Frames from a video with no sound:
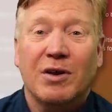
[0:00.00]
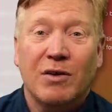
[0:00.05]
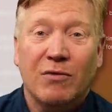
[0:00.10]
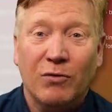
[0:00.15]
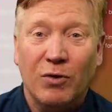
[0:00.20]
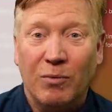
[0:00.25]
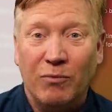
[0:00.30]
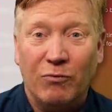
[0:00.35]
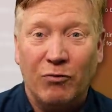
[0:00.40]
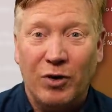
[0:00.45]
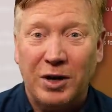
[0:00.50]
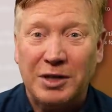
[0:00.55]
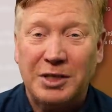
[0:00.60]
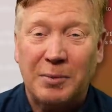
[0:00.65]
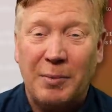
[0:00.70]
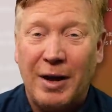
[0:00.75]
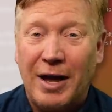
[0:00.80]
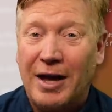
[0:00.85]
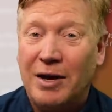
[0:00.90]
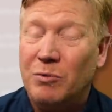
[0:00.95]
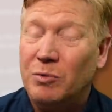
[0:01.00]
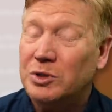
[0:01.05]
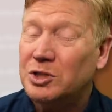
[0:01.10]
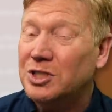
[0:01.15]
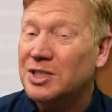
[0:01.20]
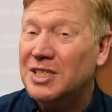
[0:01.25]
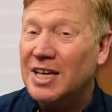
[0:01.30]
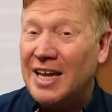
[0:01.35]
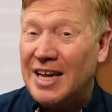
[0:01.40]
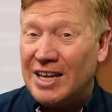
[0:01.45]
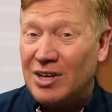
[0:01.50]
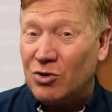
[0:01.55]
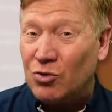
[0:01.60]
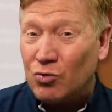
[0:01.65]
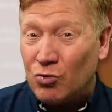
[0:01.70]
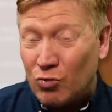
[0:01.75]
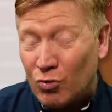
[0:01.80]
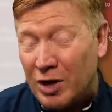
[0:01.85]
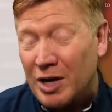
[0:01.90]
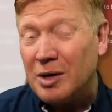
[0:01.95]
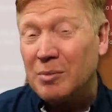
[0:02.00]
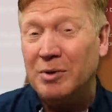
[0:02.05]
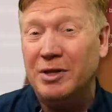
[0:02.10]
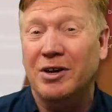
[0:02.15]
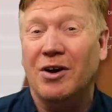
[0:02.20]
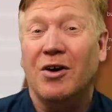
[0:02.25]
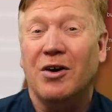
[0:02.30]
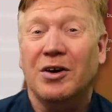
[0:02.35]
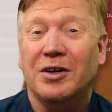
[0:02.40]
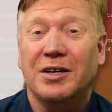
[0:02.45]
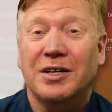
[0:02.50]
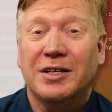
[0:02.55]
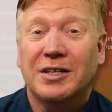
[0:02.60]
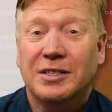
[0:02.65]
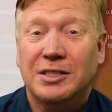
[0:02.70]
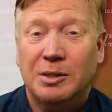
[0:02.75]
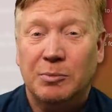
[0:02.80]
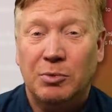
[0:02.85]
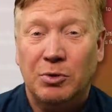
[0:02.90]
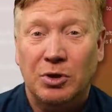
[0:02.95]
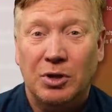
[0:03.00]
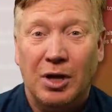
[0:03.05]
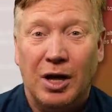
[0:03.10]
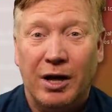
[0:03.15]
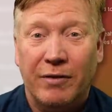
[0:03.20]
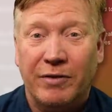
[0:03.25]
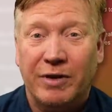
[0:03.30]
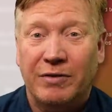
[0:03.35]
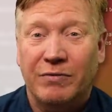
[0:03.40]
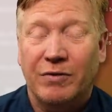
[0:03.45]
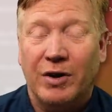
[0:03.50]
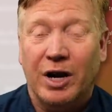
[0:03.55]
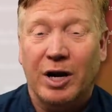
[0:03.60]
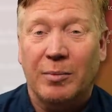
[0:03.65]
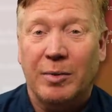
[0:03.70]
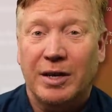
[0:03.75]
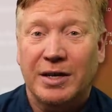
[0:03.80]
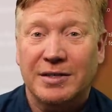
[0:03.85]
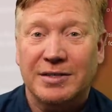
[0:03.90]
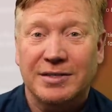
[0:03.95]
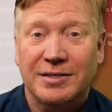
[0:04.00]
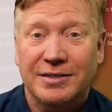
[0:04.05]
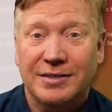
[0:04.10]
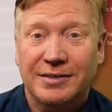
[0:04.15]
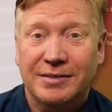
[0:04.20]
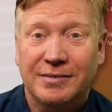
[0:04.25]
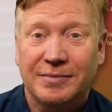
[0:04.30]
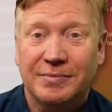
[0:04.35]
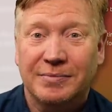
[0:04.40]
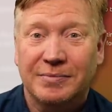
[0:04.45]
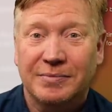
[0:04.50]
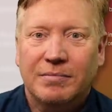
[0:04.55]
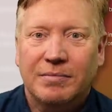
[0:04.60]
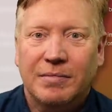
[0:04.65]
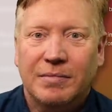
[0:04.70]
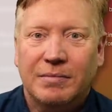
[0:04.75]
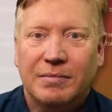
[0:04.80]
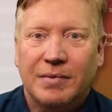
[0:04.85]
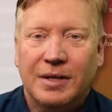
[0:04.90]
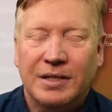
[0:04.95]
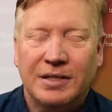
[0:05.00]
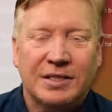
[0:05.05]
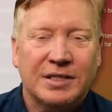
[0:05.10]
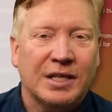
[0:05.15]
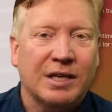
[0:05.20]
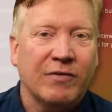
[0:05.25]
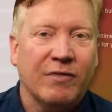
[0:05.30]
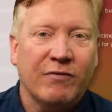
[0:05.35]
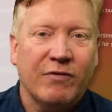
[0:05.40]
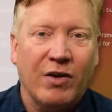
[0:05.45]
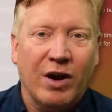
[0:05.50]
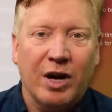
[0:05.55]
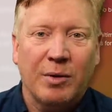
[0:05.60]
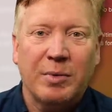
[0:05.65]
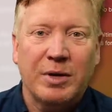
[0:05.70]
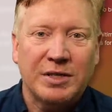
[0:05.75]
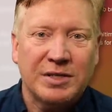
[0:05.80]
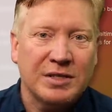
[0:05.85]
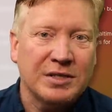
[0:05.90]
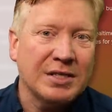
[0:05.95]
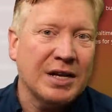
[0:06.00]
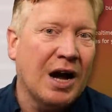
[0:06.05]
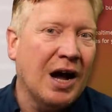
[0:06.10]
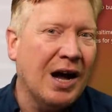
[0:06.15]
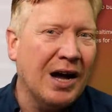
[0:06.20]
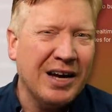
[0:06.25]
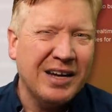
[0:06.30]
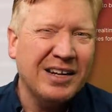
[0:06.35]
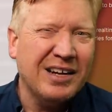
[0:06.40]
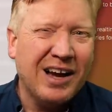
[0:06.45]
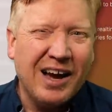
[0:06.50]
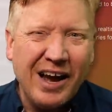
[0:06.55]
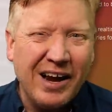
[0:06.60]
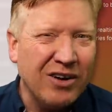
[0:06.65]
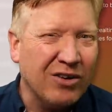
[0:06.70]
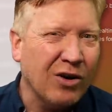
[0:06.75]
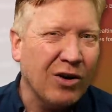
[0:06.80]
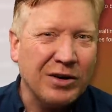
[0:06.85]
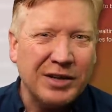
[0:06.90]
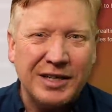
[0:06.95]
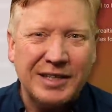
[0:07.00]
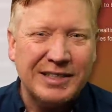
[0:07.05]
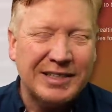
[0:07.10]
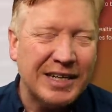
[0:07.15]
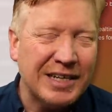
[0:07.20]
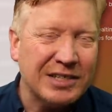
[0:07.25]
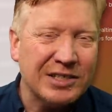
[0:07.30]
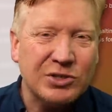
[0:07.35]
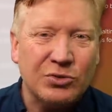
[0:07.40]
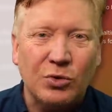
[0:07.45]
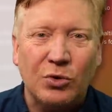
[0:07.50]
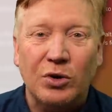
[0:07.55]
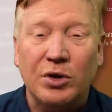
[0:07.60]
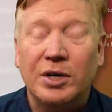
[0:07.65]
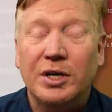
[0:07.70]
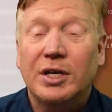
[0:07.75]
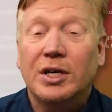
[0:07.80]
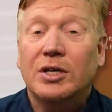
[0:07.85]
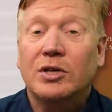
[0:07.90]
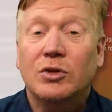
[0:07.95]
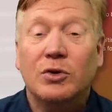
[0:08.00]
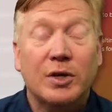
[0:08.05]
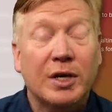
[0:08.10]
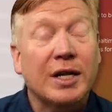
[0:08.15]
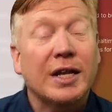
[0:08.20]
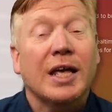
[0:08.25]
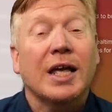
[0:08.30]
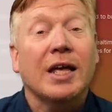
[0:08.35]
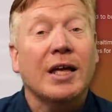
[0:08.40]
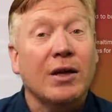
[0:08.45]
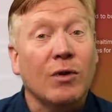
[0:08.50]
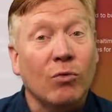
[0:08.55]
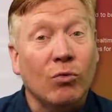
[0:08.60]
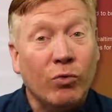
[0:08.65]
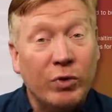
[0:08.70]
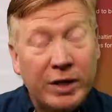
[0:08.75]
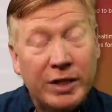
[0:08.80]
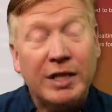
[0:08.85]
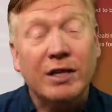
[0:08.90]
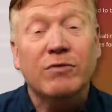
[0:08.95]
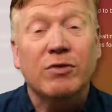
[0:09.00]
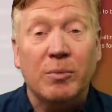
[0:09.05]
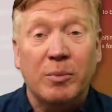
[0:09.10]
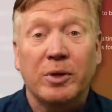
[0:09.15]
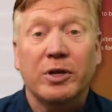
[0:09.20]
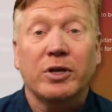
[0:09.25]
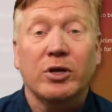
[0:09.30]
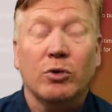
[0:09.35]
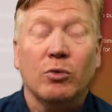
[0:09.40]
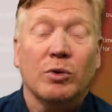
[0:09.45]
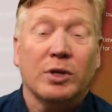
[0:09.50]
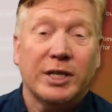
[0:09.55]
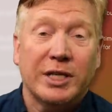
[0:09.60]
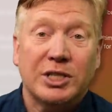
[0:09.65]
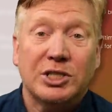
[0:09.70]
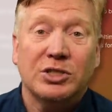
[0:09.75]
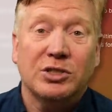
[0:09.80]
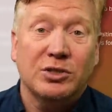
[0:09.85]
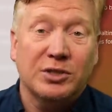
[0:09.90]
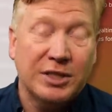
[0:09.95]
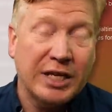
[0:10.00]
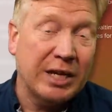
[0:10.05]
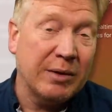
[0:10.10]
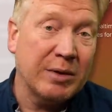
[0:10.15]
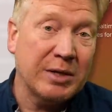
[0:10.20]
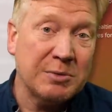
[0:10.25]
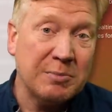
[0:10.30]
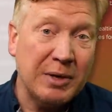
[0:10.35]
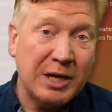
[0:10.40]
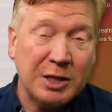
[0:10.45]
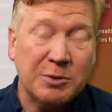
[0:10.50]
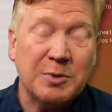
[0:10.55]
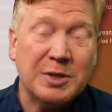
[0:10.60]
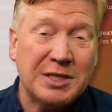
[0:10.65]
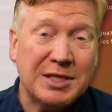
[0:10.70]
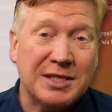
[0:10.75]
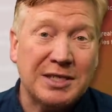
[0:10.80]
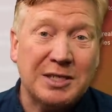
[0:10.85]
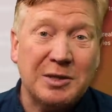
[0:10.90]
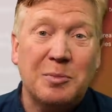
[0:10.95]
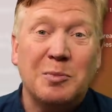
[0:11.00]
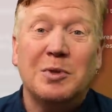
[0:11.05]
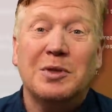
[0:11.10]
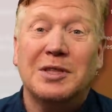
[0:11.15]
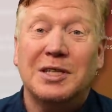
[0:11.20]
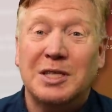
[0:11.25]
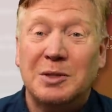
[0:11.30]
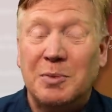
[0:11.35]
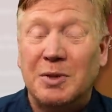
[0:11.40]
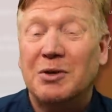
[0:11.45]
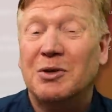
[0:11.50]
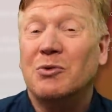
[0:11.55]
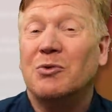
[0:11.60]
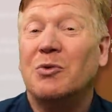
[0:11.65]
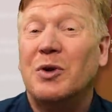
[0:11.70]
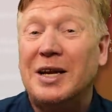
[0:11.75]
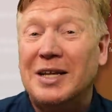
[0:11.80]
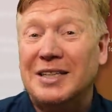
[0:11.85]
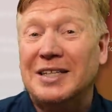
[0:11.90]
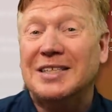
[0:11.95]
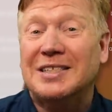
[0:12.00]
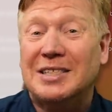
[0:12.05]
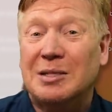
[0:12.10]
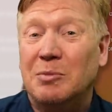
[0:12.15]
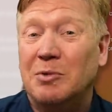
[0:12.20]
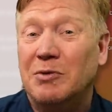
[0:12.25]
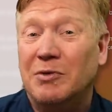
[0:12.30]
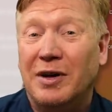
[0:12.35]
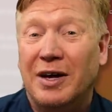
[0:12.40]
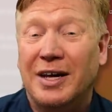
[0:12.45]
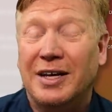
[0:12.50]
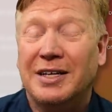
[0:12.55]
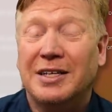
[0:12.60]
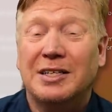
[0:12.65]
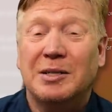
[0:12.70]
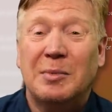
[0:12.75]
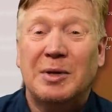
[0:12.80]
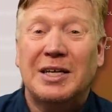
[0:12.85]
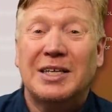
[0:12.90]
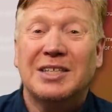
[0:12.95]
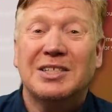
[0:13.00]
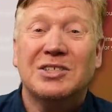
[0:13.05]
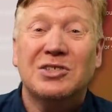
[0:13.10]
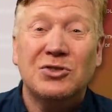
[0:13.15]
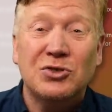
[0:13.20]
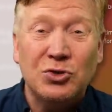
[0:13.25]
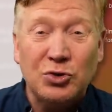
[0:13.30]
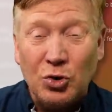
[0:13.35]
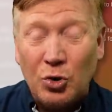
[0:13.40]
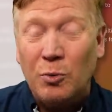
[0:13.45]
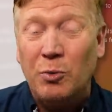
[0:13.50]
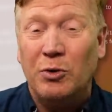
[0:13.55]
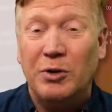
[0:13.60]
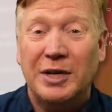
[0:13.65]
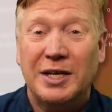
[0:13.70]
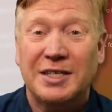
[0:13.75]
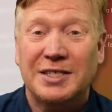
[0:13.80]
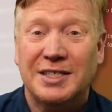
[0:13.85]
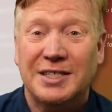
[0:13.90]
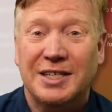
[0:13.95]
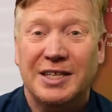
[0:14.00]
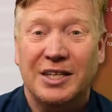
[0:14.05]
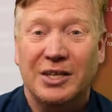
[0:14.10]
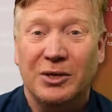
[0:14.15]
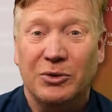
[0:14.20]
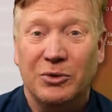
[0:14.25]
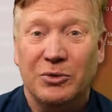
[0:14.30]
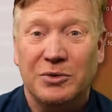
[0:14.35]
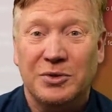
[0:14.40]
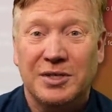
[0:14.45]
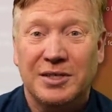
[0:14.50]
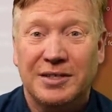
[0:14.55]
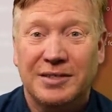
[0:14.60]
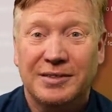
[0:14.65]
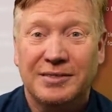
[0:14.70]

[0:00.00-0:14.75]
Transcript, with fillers: from front to back, which is incredibly hard to pull off in Firebase. Instead of Firebase's odd hierarchic data store, you get a really familiar relational database management system that's been greatly simplified to make it super easy to use